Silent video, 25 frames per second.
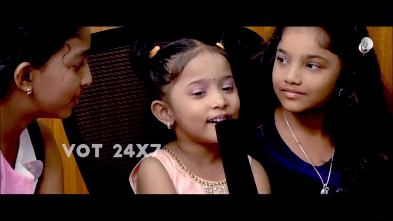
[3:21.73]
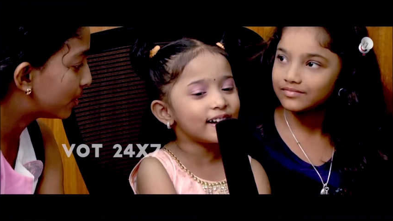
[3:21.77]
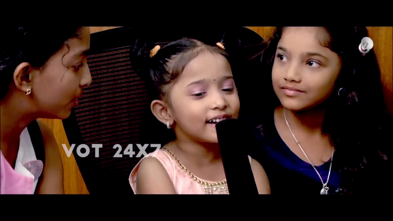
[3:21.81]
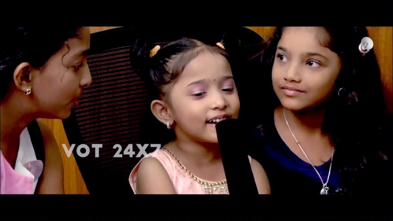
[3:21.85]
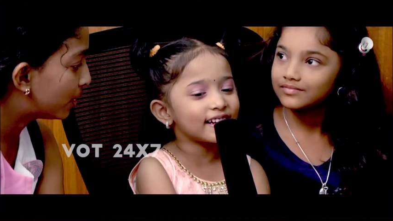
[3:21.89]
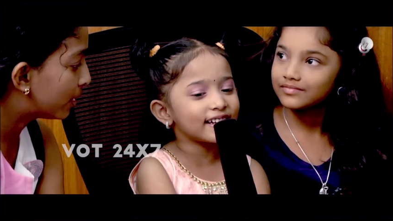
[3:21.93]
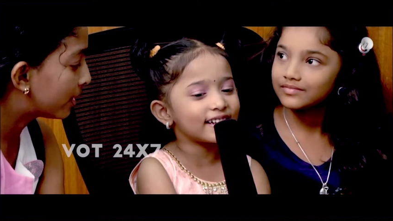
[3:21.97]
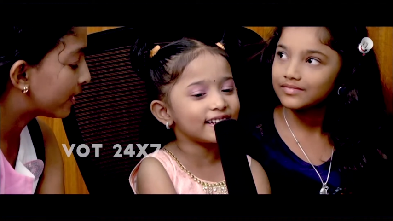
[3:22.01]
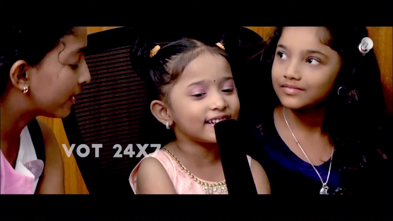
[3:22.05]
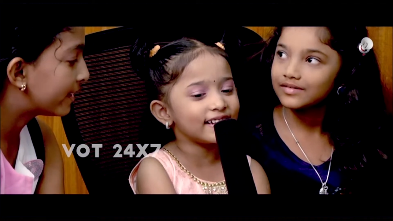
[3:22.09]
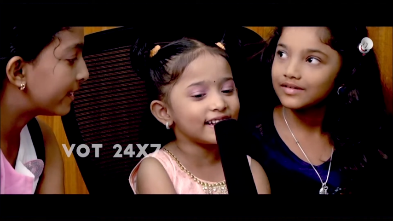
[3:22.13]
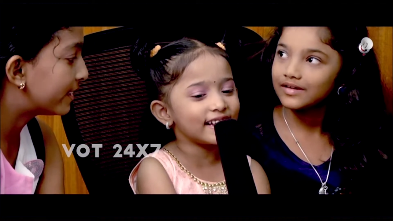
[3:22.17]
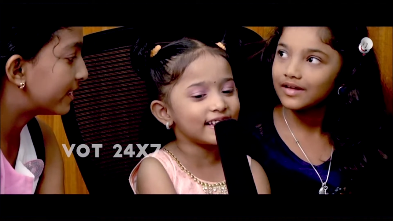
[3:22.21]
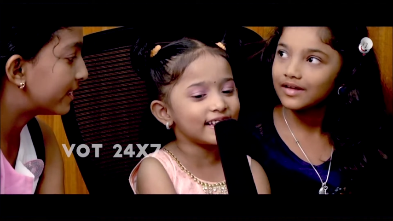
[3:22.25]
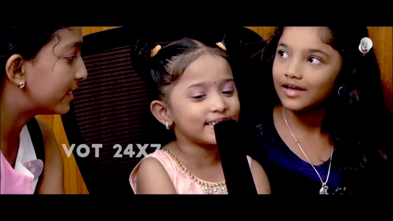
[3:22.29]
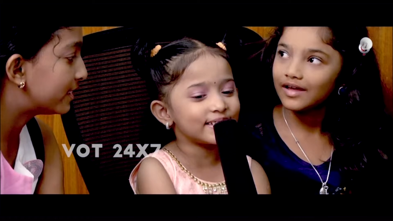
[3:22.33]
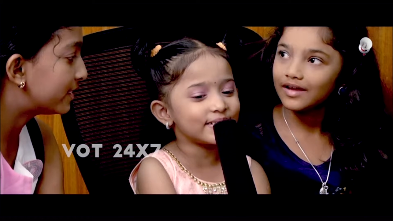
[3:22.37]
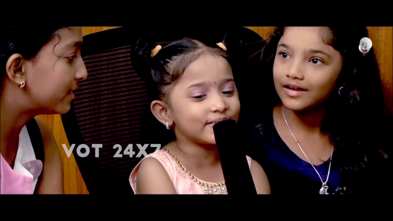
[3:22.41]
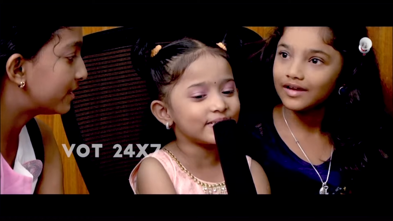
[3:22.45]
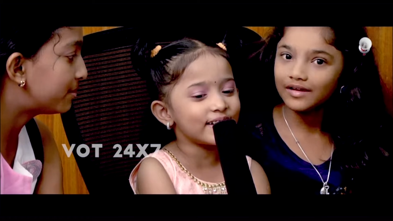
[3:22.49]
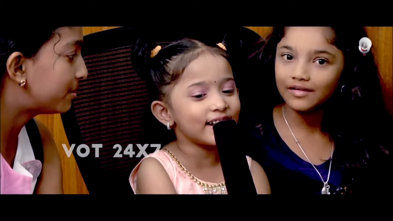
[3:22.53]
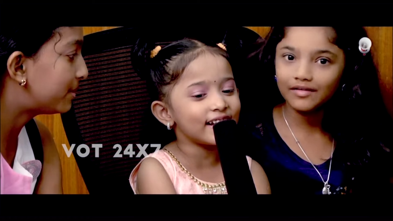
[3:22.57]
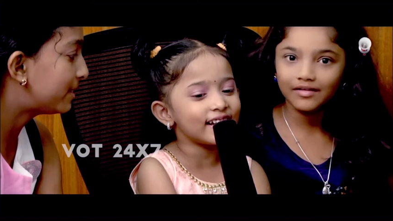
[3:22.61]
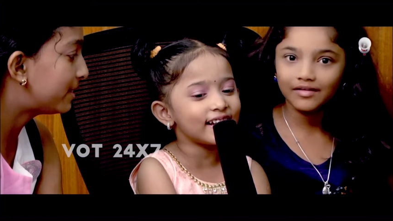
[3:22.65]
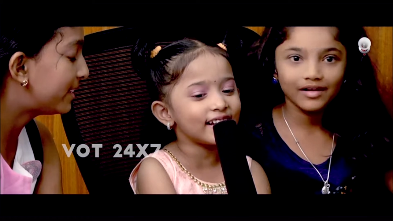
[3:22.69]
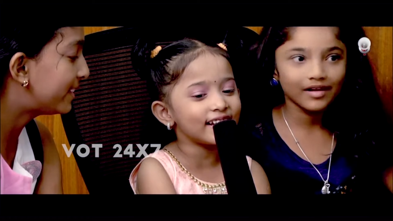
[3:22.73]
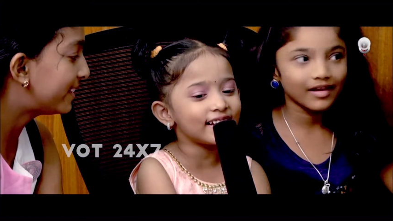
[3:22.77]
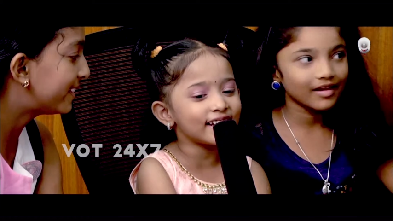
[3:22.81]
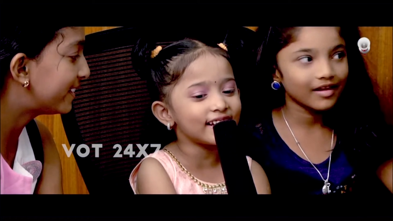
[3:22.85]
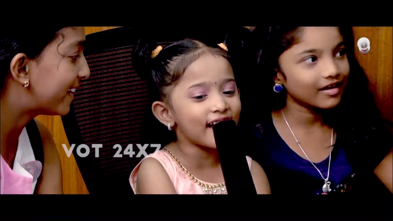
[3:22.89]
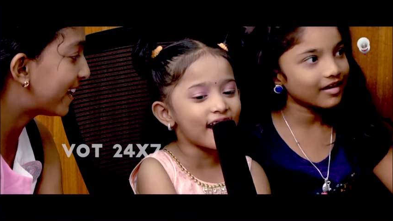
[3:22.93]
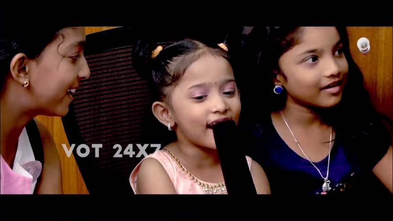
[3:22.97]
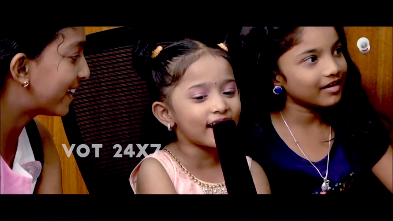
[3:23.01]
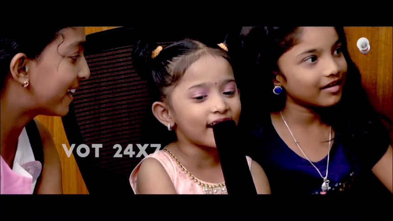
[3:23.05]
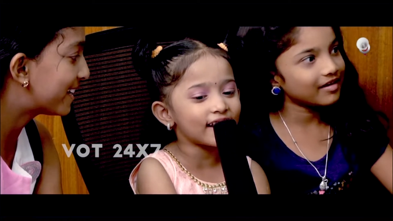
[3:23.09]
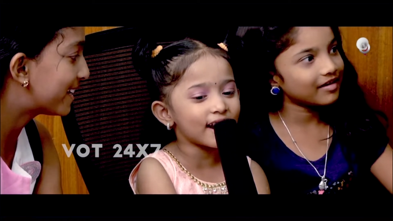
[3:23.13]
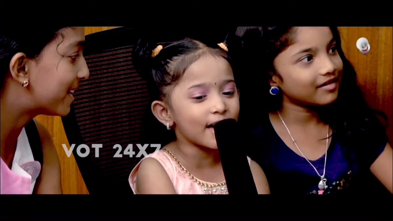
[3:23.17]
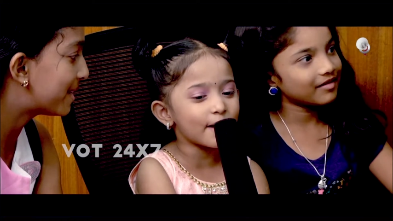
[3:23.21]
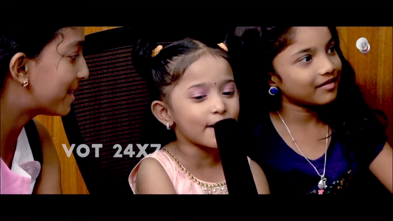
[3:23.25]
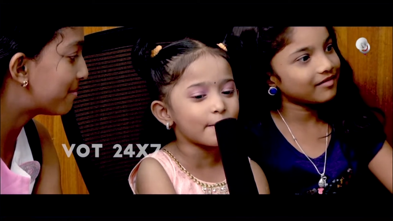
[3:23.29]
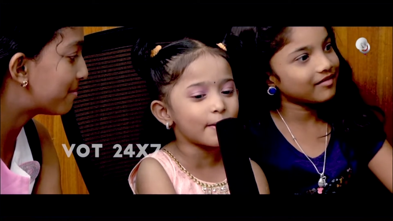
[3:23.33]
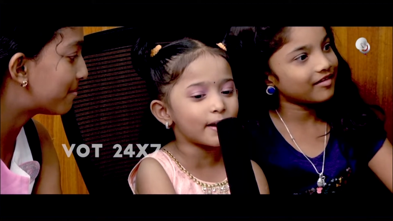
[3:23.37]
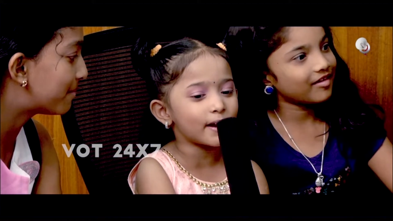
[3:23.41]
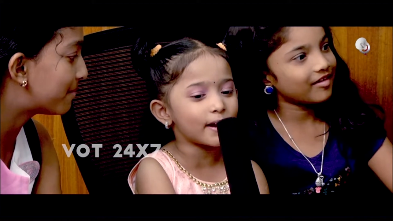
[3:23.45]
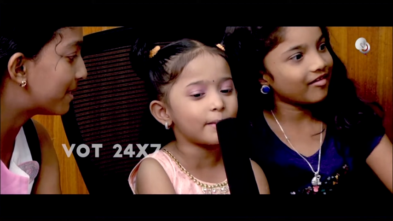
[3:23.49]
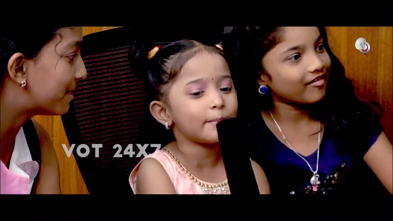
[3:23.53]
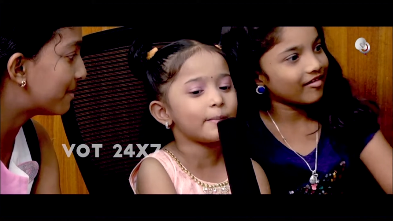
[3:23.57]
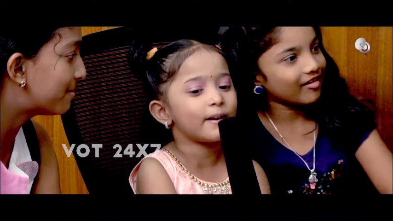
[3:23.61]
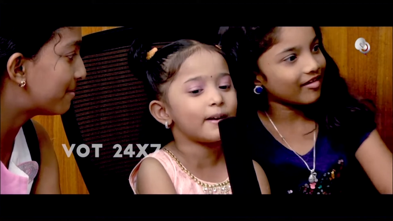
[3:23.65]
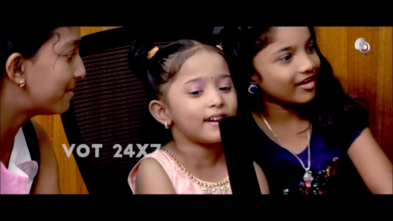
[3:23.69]
Speaker 1: Uncle Ginajamare, Nina
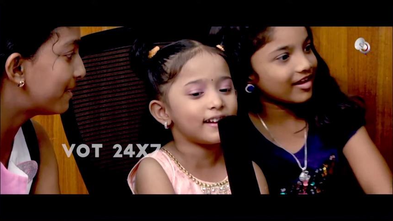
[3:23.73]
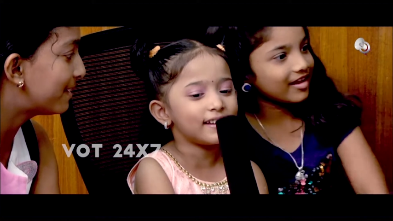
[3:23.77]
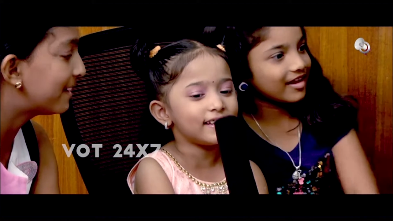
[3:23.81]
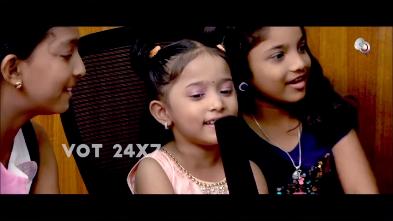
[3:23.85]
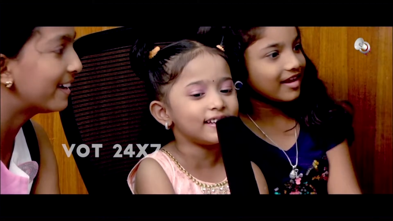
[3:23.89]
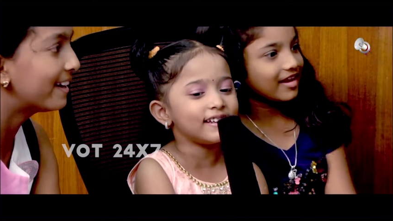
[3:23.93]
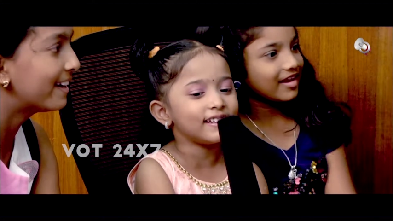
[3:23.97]
by my